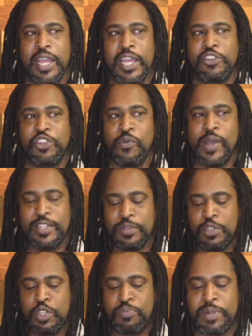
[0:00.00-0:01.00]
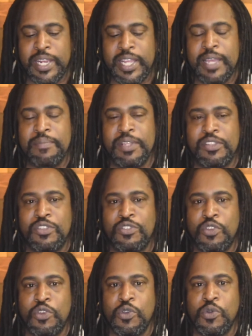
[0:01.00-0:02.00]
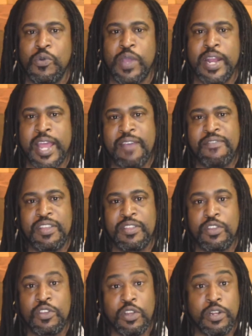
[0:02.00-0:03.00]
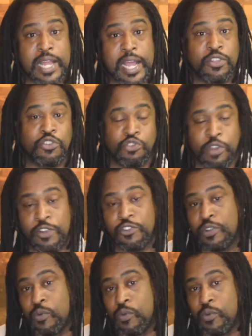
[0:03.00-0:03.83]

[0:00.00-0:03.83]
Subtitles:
And she winds up splitting him into two and having the good Doctor Strange, the